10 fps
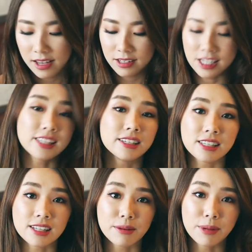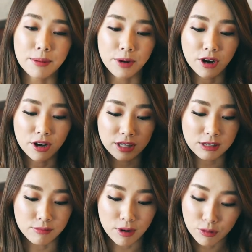Just a disclaimer, I bought all these
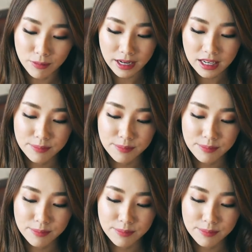with my own money,